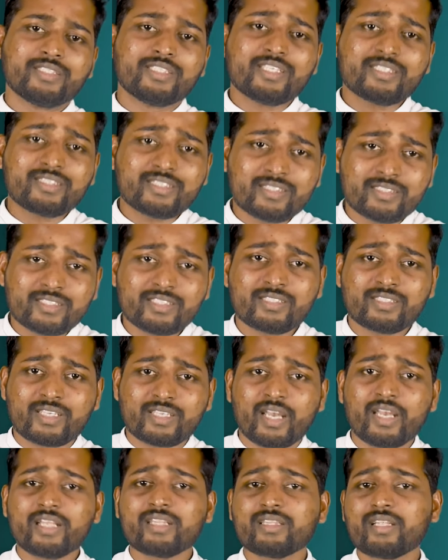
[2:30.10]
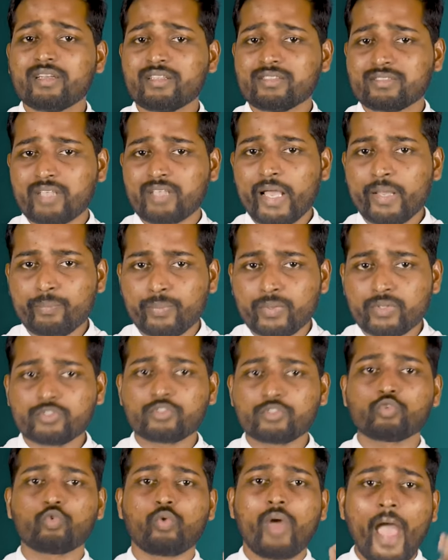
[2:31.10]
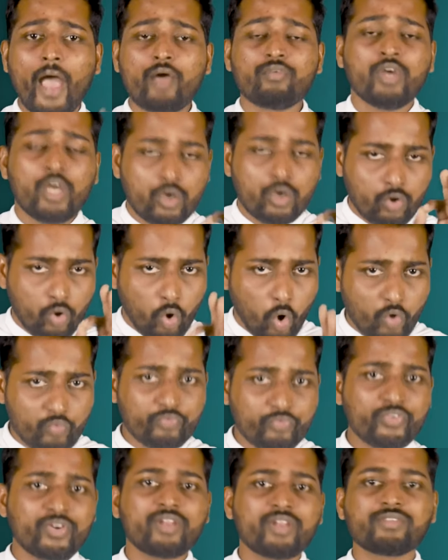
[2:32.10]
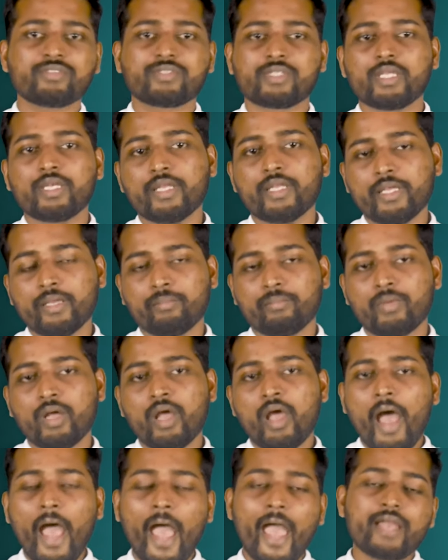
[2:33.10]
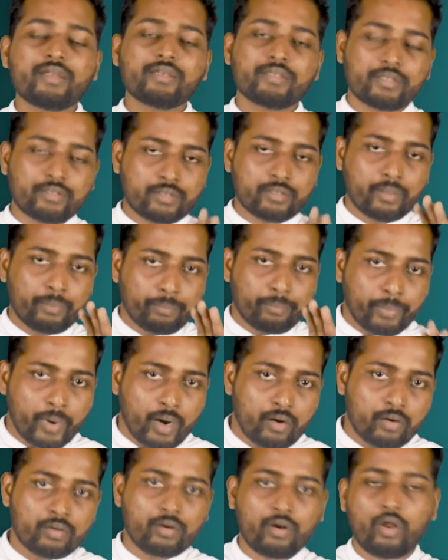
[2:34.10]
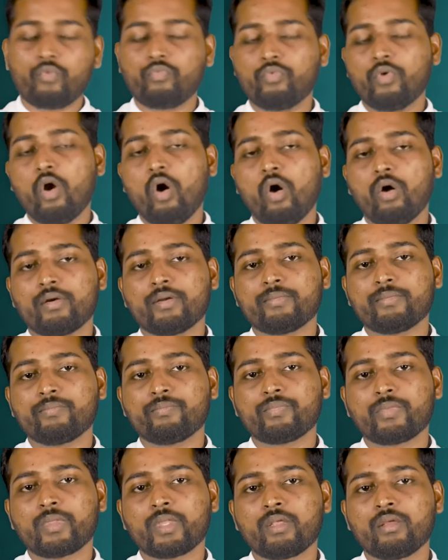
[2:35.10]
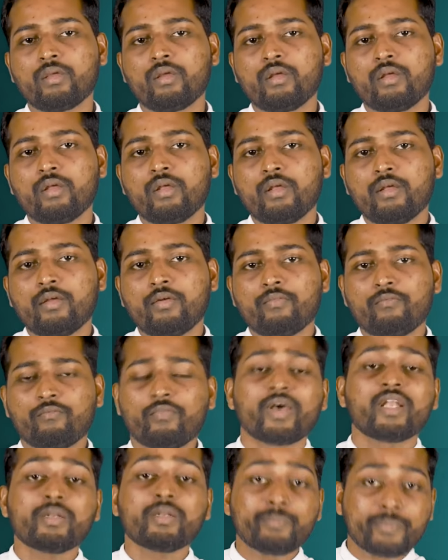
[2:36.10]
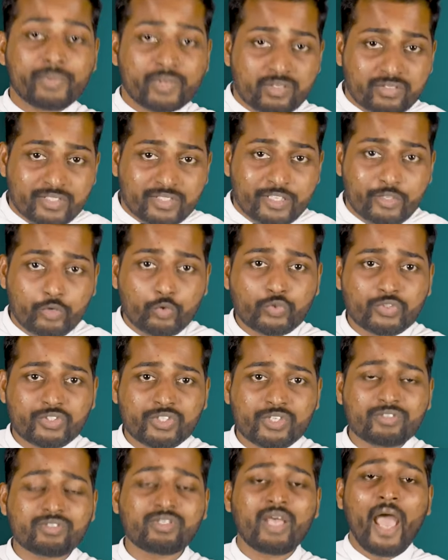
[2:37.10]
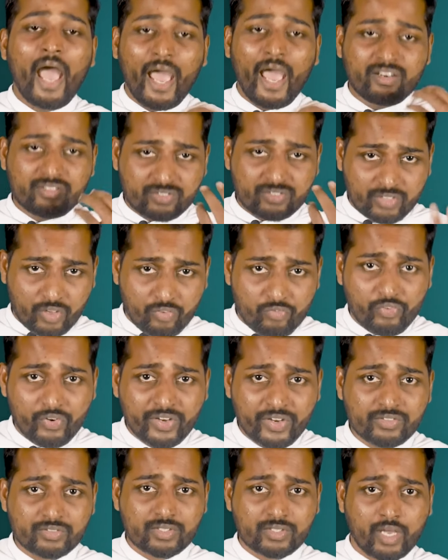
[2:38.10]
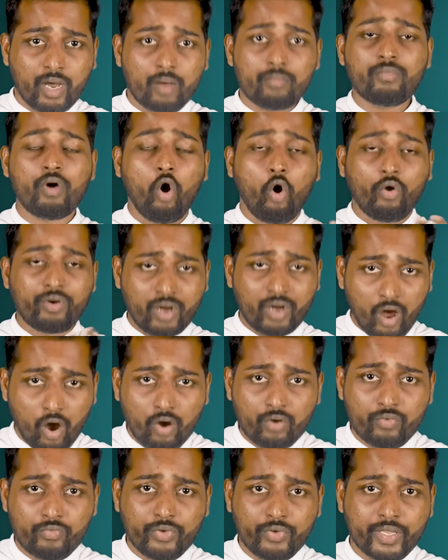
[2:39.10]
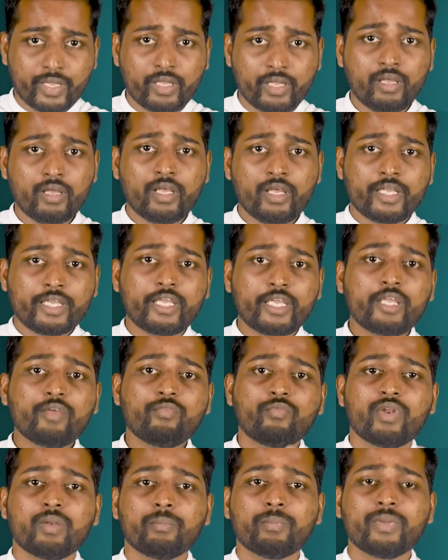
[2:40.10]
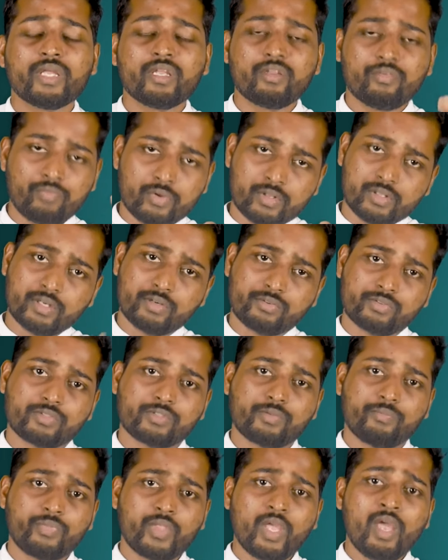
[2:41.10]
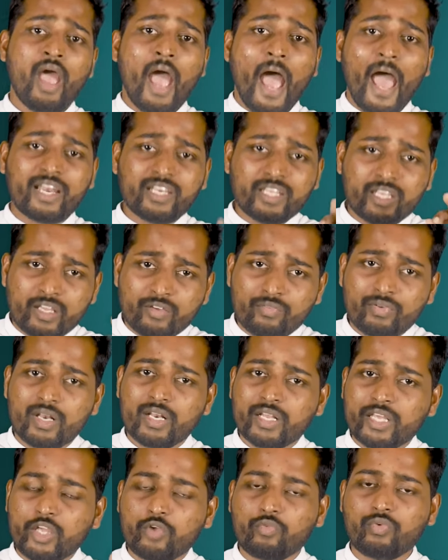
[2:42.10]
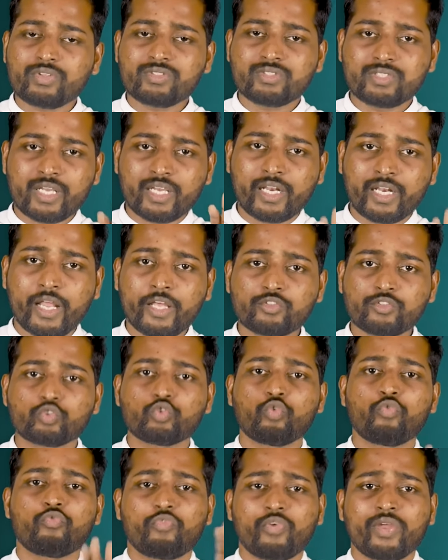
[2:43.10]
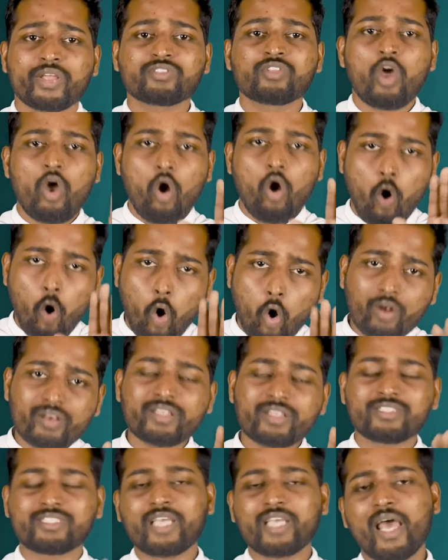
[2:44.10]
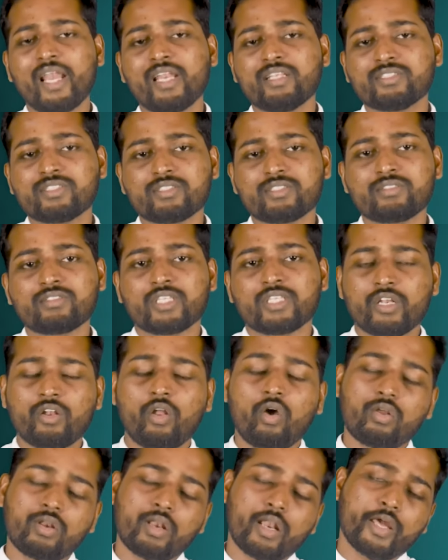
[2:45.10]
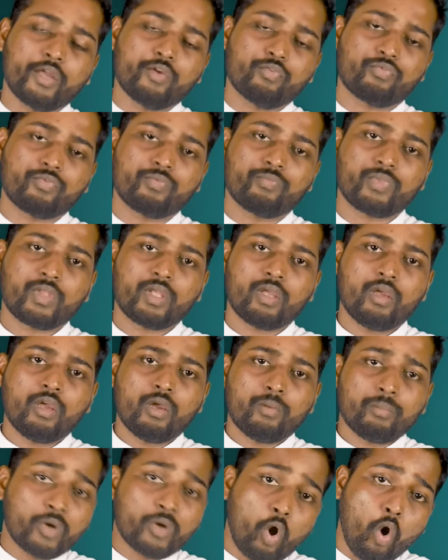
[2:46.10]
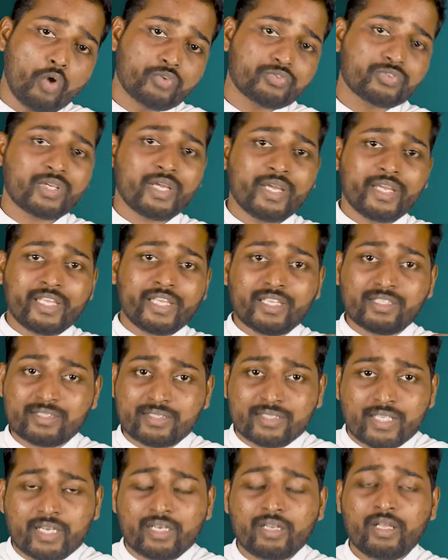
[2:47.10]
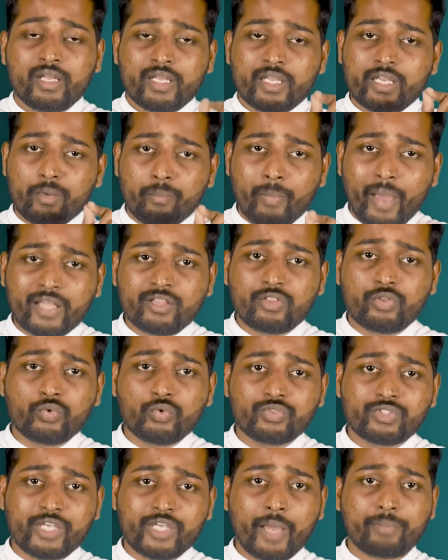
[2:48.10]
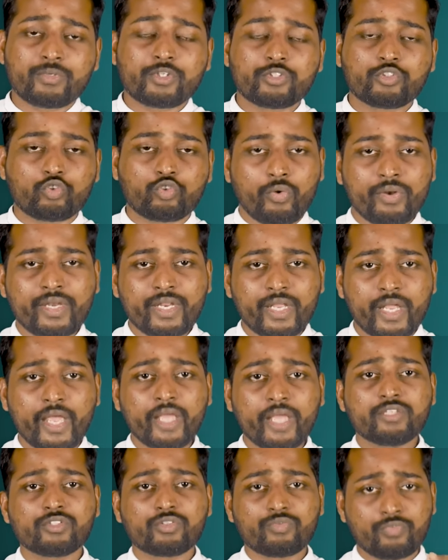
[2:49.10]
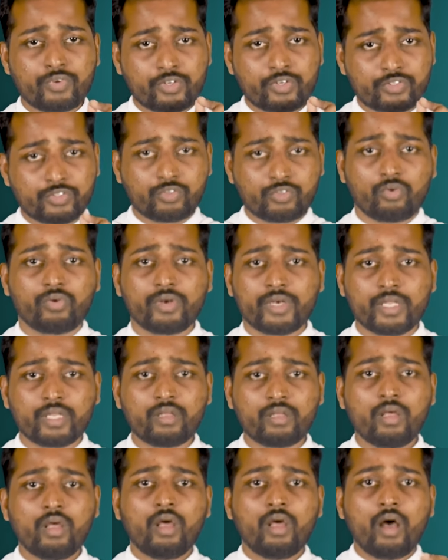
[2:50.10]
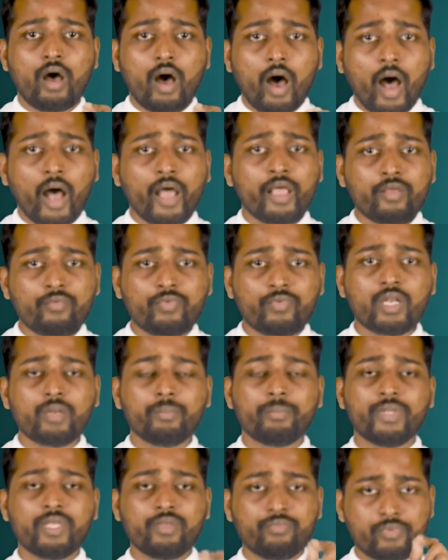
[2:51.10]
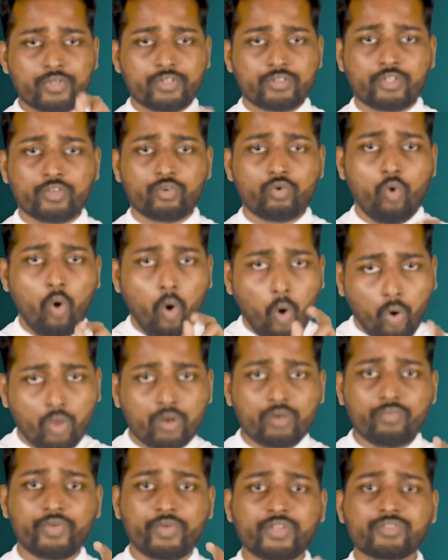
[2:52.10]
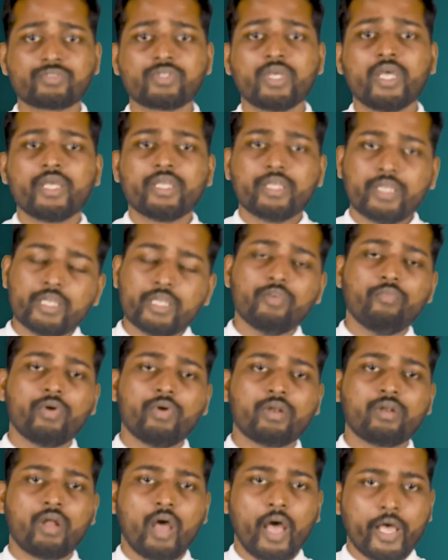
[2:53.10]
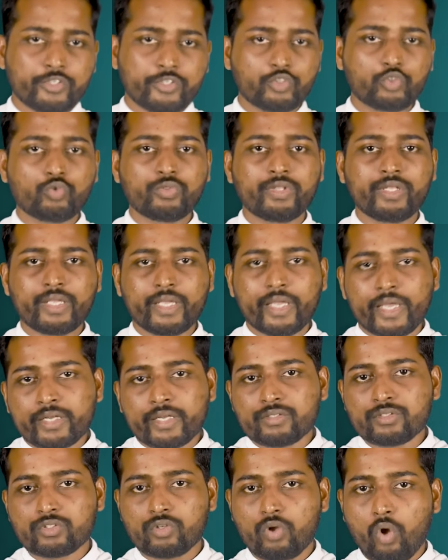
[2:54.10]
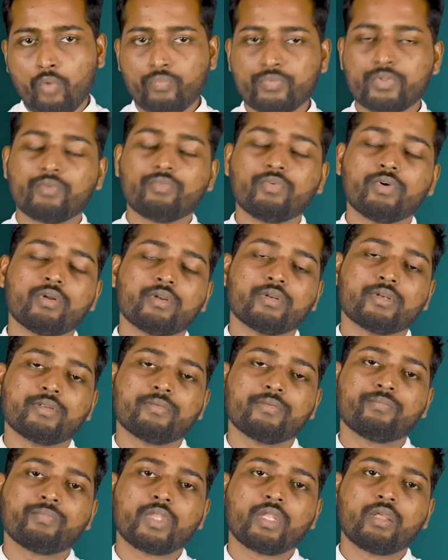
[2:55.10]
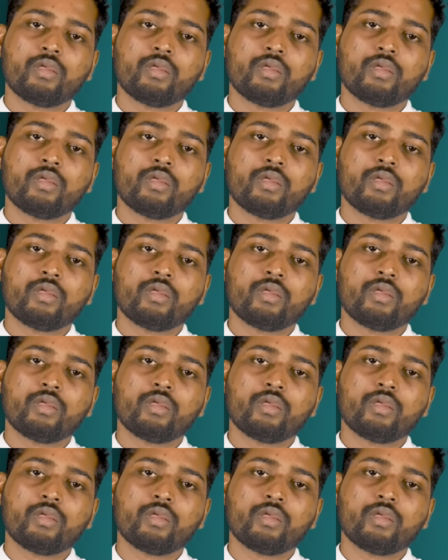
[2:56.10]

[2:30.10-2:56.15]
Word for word: Jesus is telling the disciples to have confidence in Him and in the power of God. When persecutions and sufferings come on our way, He will be with us, and He will give us the grace to face all the challenges in our life. Because He said in Matthew chapter twenty-eight verse twenty, "I will be with you always, even unto the end of the world."